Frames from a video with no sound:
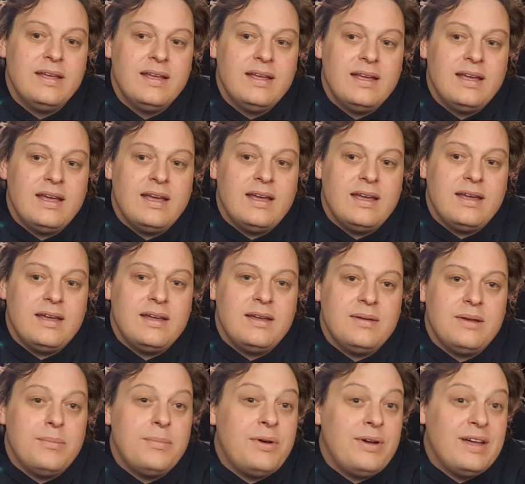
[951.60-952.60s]

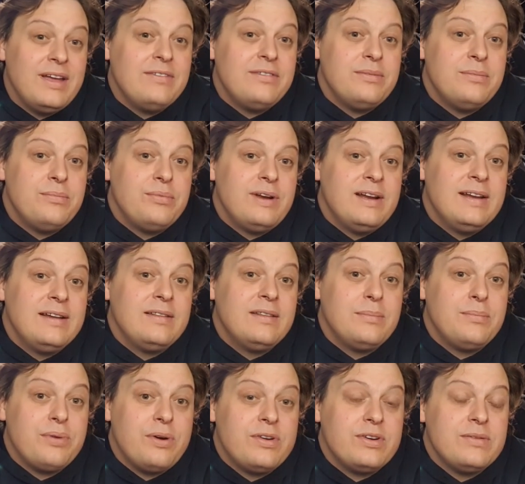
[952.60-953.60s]
I might even bring the
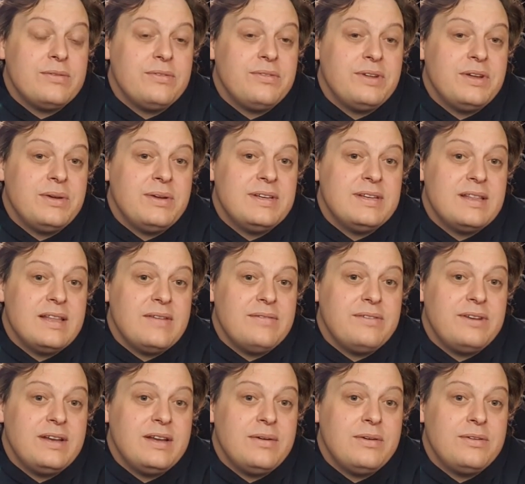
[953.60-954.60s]
product review into that
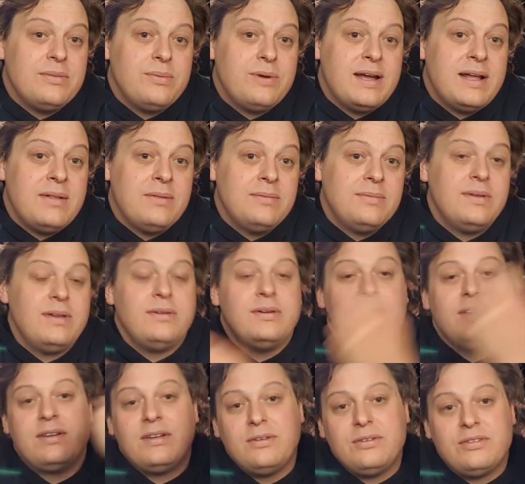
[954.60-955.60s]
video as well. I'm
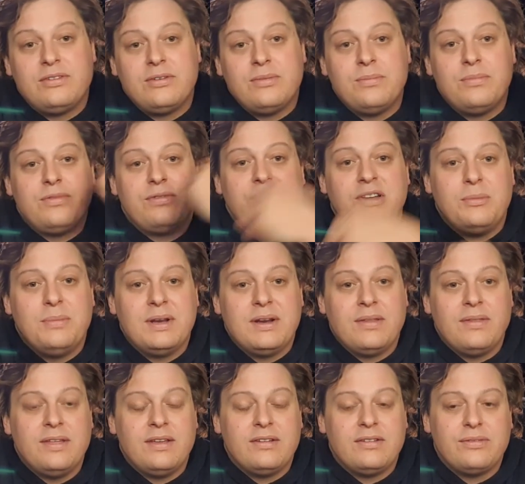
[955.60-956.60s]
going to do some filming
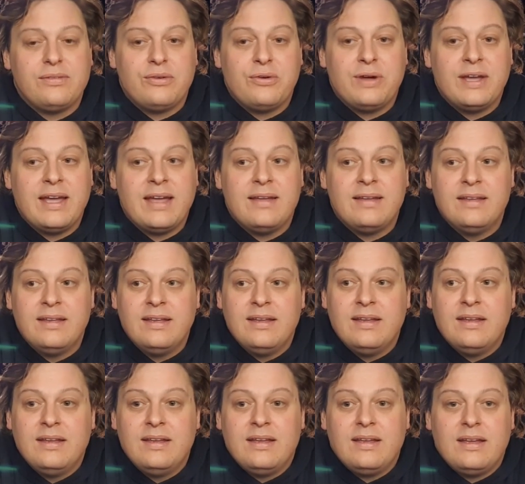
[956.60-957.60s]
on this for you.
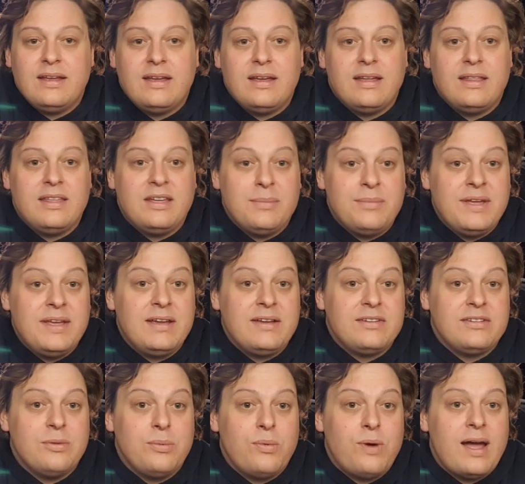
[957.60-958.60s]
The
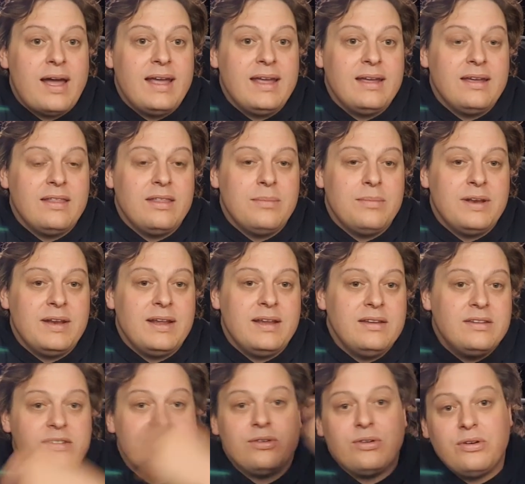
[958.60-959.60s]
Amiga's away at the minute in
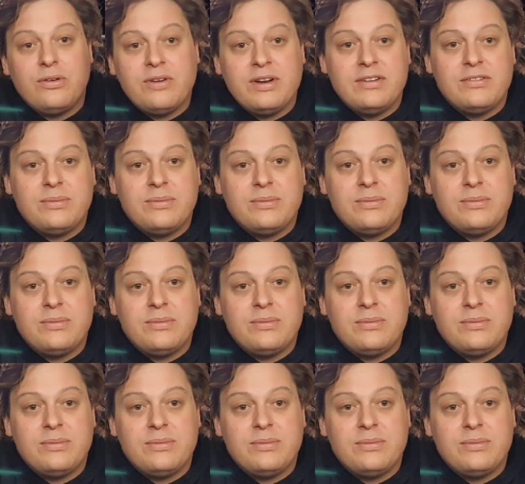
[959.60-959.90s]
storage